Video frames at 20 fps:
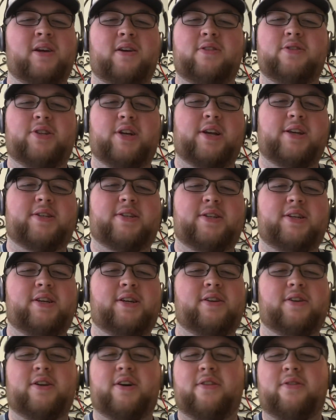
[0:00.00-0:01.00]
JC,
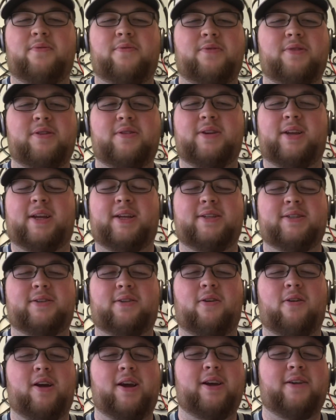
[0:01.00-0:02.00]
another one. He's
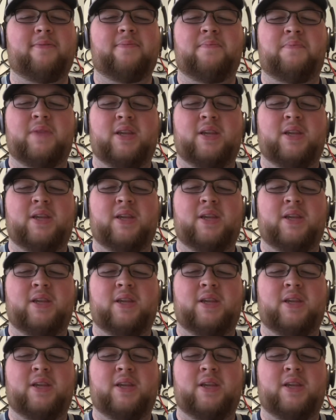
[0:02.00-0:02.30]
great.